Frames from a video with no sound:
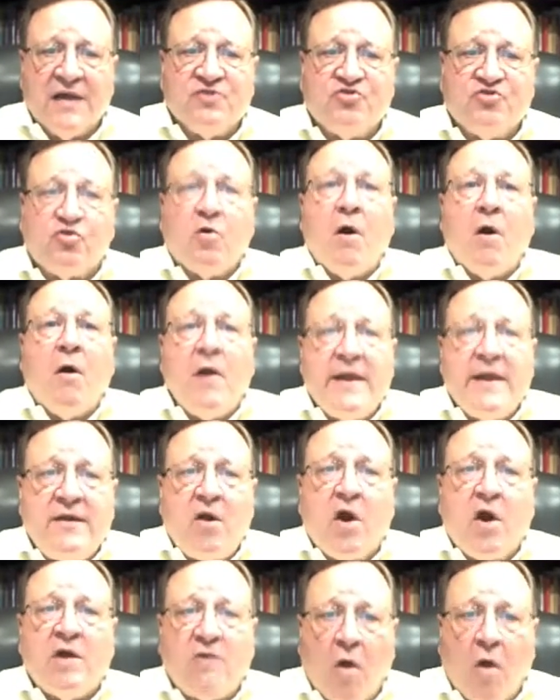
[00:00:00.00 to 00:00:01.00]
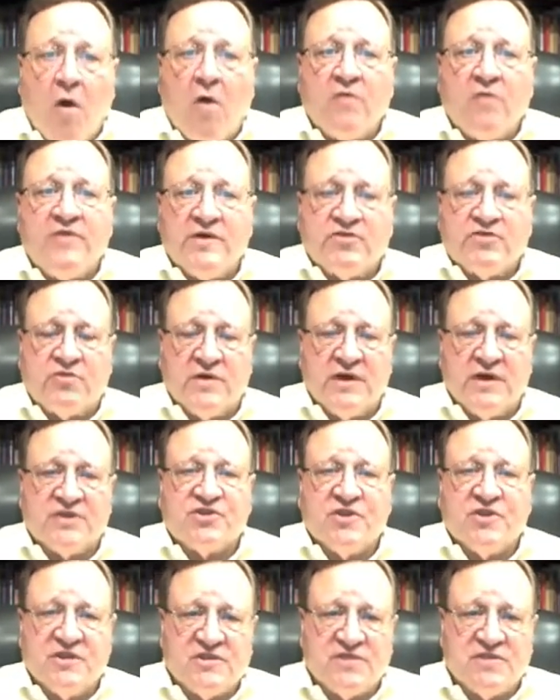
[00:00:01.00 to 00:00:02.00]
drawing on all the
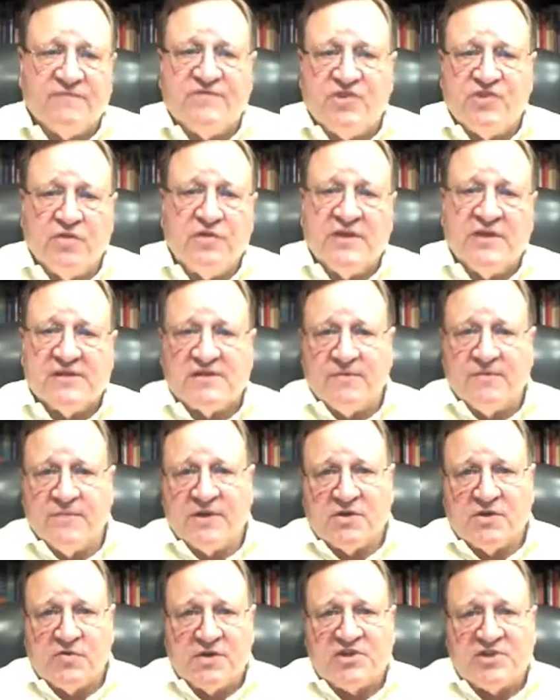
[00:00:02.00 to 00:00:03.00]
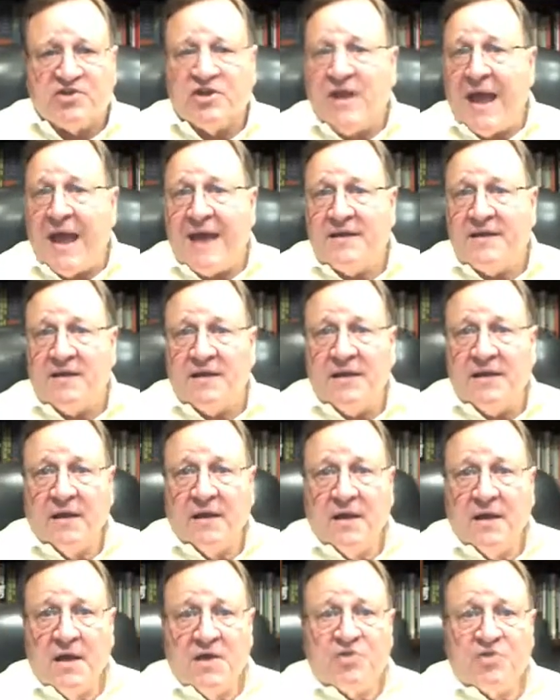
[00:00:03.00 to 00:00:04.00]
traditions of Judaism and Christianity
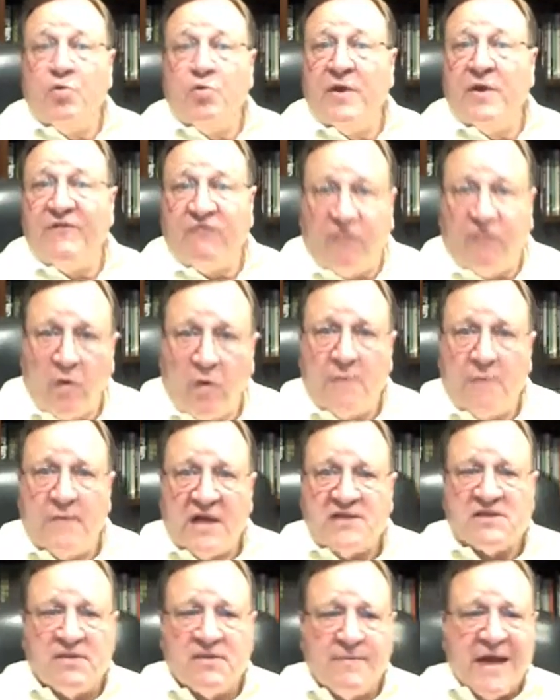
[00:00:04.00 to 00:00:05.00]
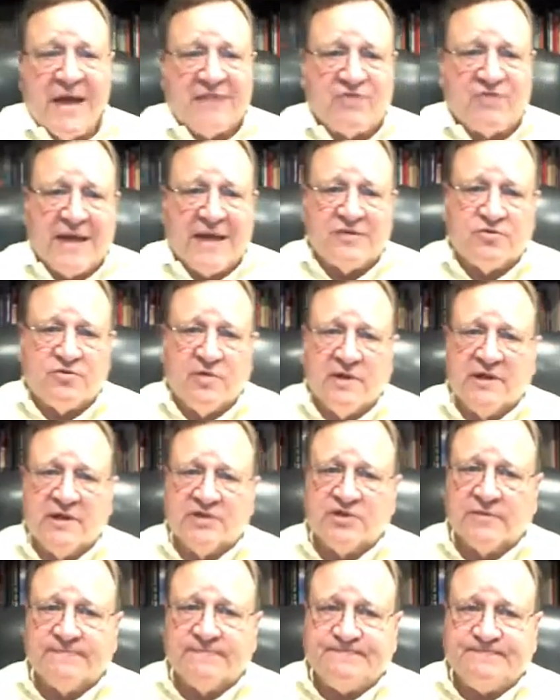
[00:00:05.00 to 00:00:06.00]
to inform us about that
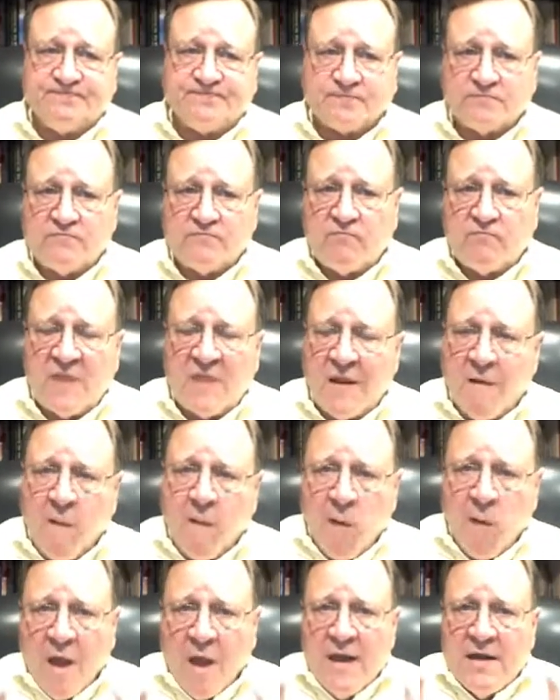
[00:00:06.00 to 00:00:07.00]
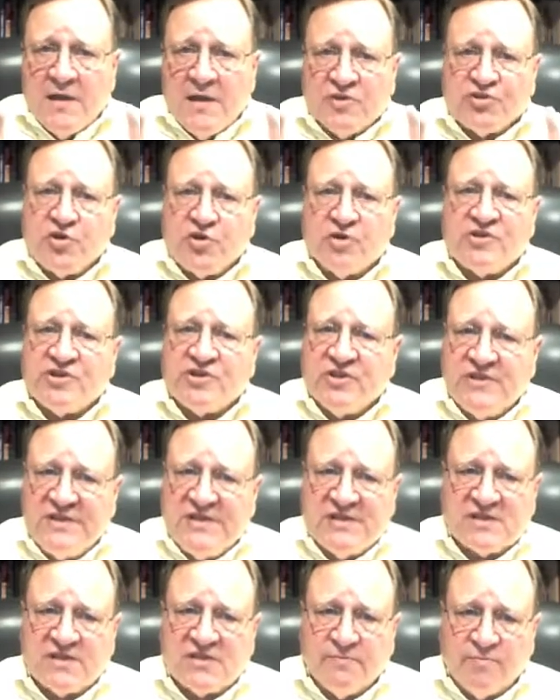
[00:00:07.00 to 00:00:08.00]
tradition. Church
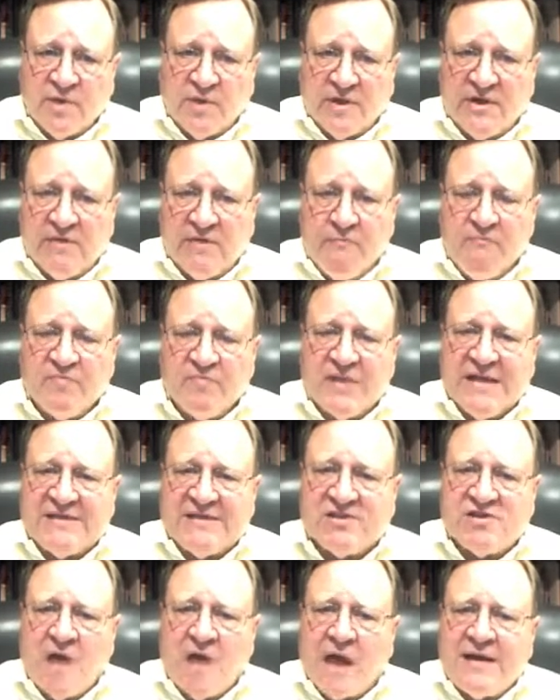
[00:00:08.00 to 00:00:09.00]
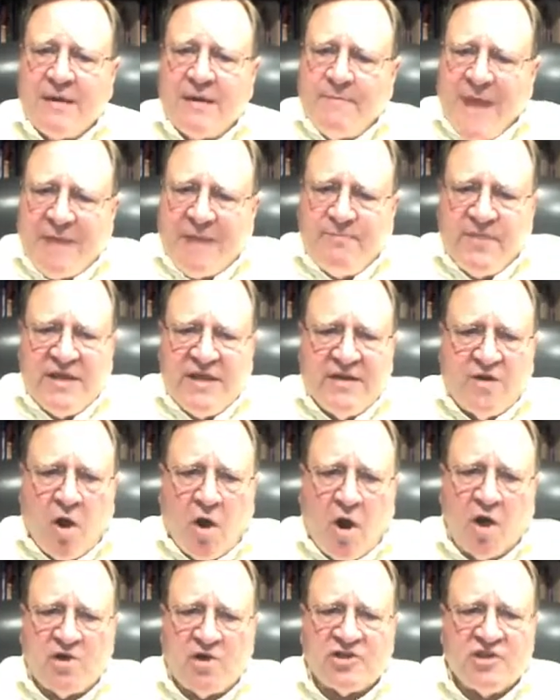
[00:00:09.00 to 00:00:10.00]
discipline is not about being
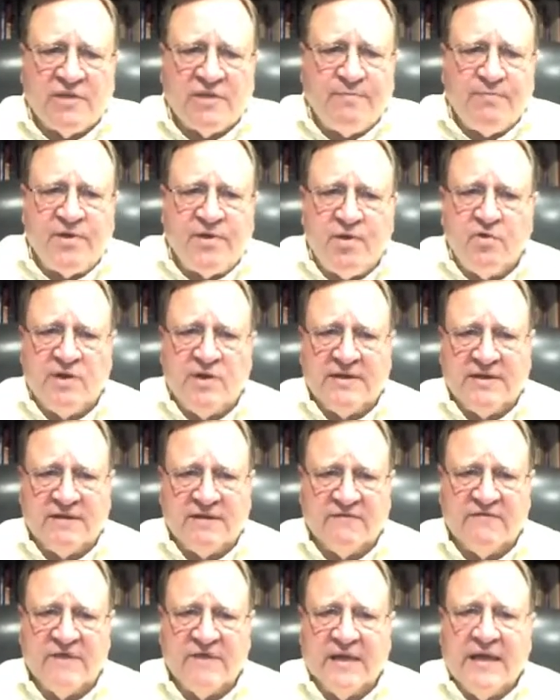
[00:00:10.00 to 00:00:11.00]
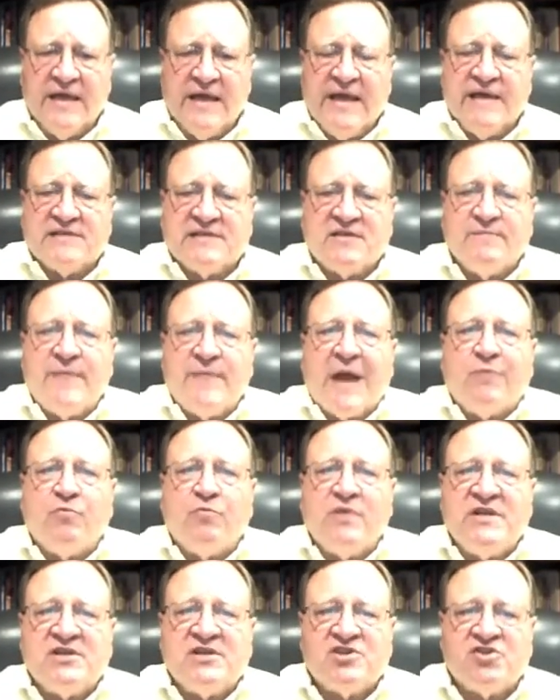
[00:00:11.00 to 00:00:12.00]
harsh and punitive. It's about
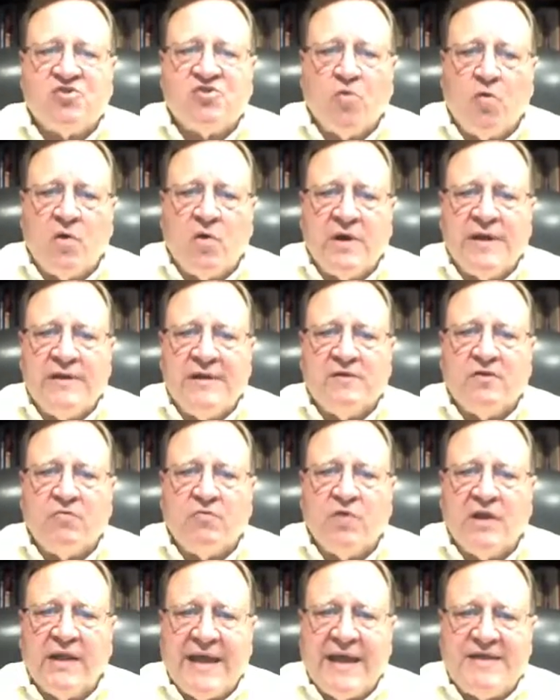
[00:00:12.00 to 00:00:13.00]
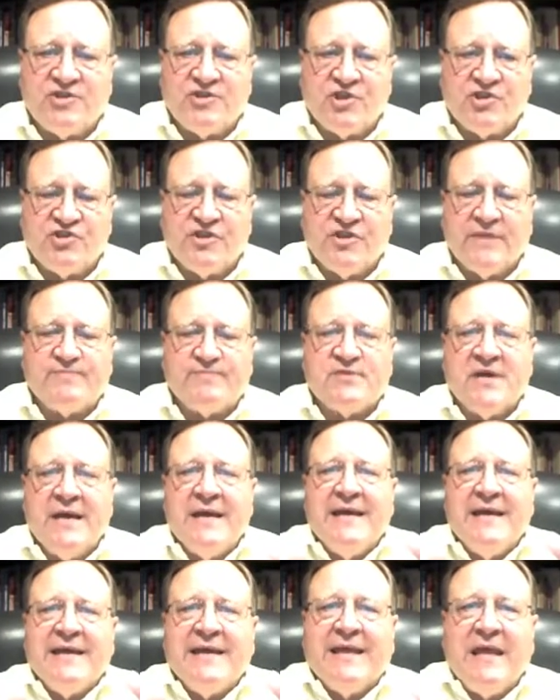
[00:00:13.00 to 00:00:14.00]
restoring the relationships,
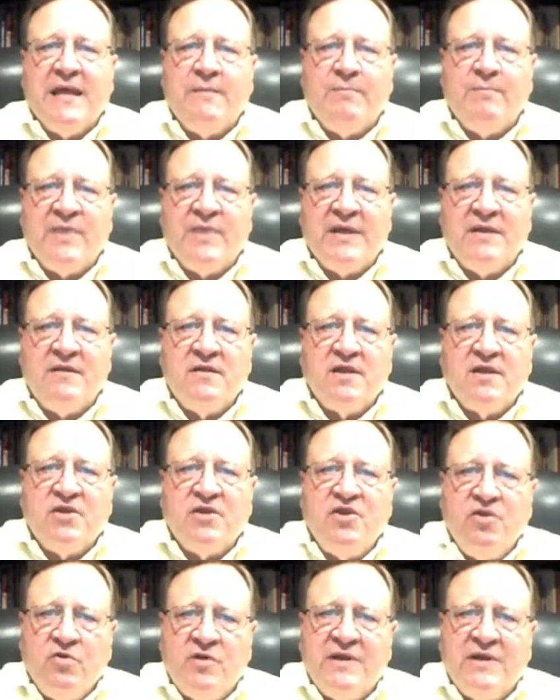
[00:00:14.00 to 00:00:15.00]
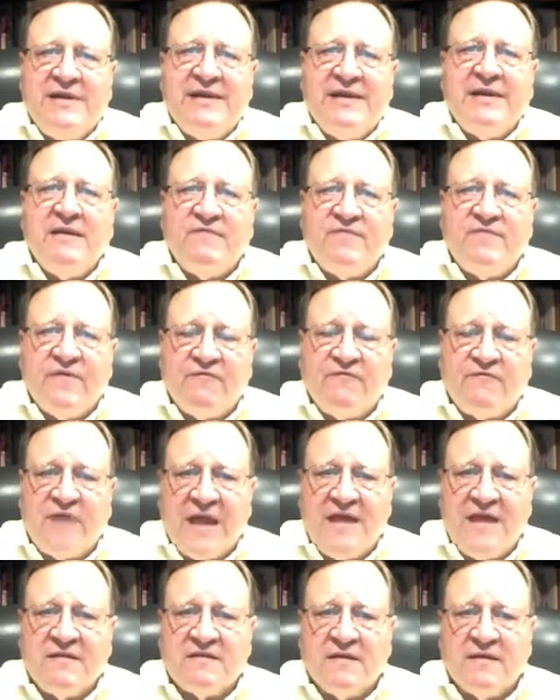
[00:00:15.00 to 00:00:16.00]
keeping the unity of the
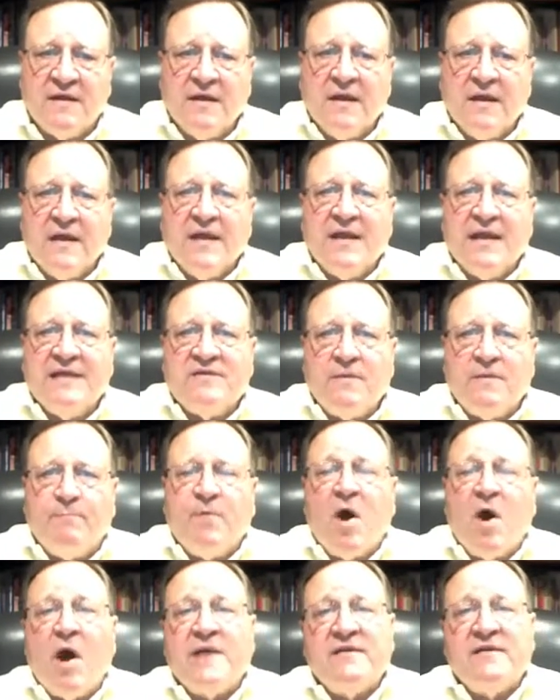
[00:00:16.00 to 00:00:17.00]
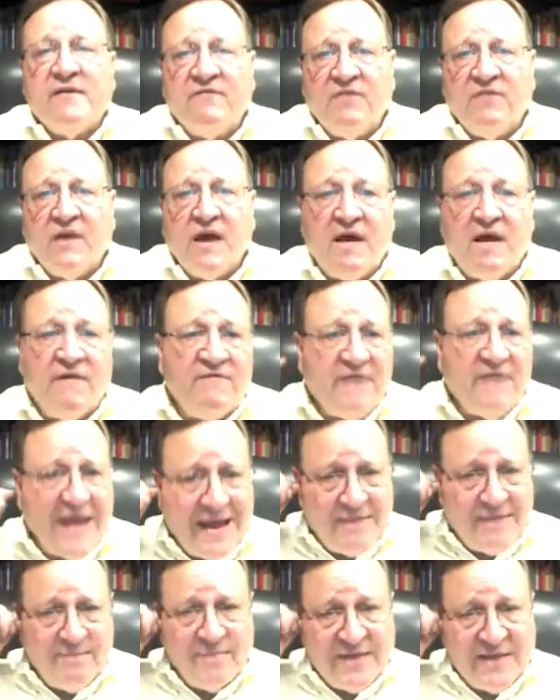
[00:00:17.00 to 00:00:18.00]
faith in the bond of love
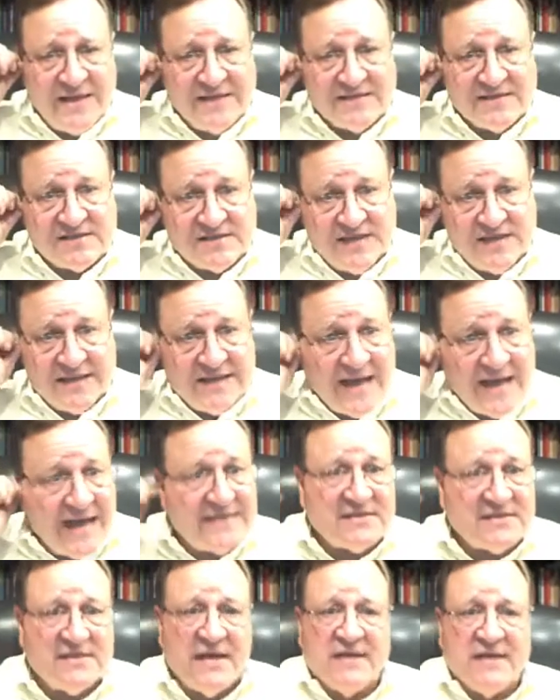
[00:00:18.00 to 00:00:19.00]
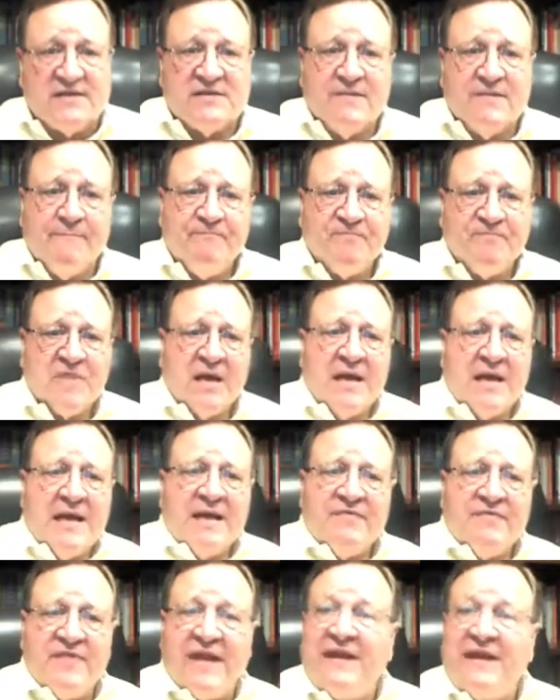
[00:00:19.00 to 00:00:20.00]
and peace in that sense.
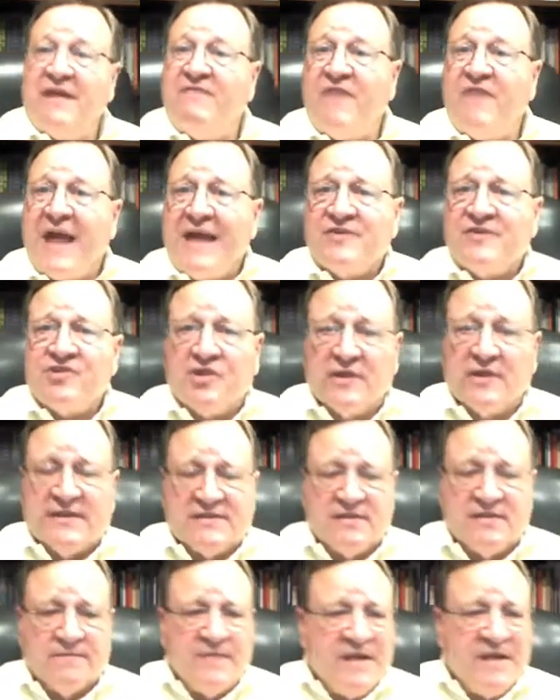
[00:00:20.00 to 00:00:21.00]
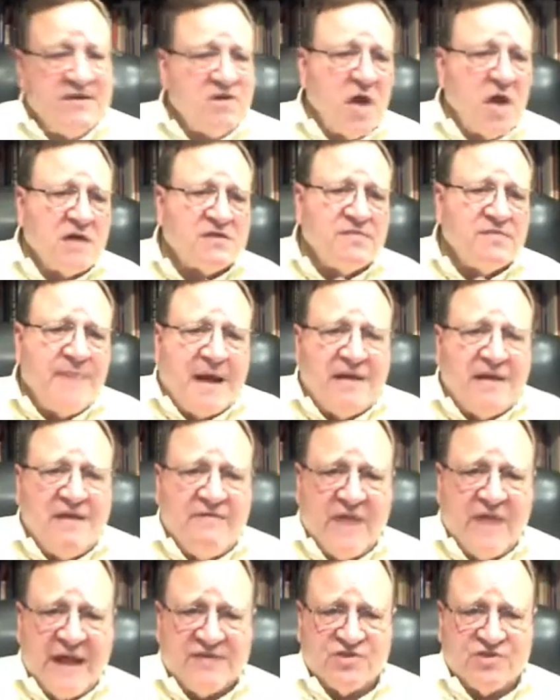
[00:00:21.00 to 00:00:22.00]
Then evangelism. He talks about
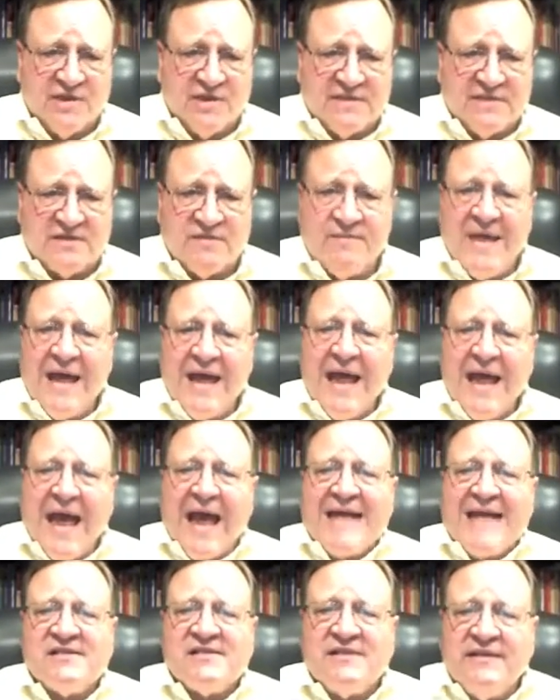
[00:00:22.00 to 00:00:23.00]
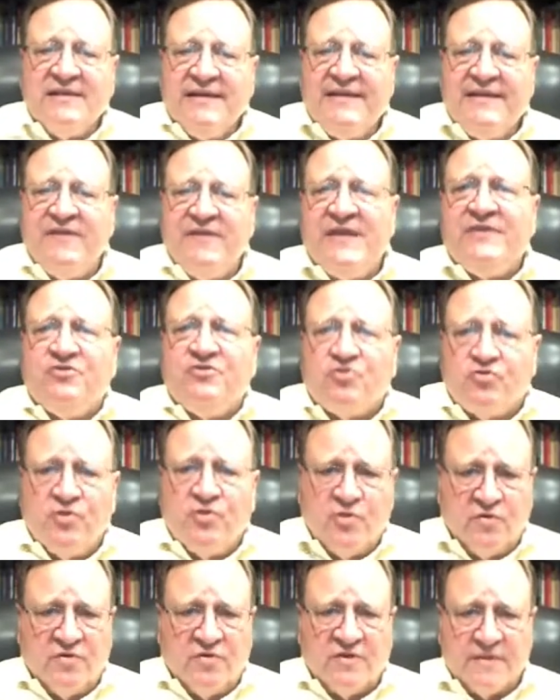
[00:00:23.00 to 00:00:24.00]
evangelism as living
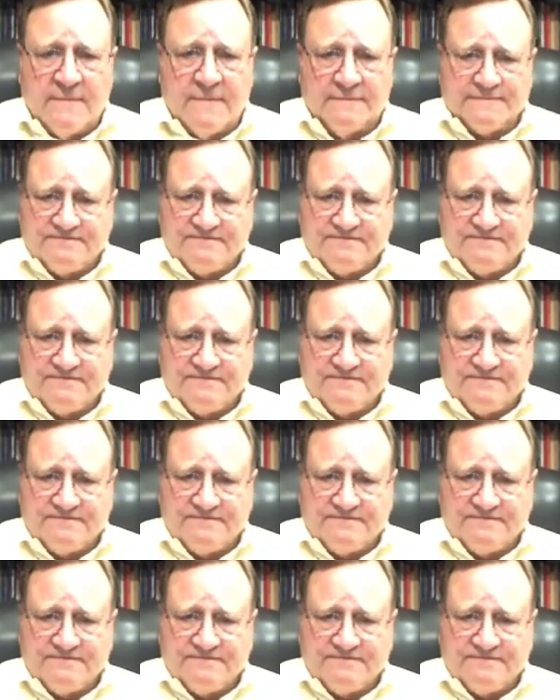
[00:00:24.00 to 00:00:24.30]
truth